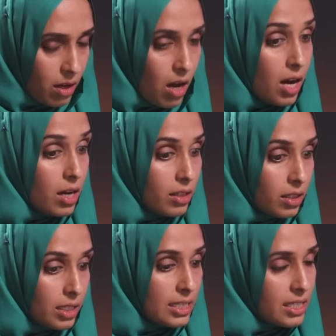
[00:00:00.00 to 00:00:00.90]

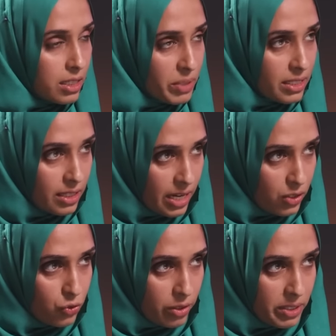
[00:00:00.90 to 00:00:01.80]
on Islamist
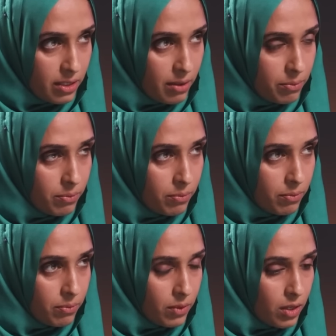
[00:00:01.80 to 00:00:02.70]
extremism
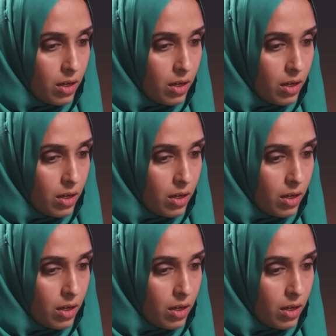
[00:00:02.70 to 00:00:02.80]
yeah.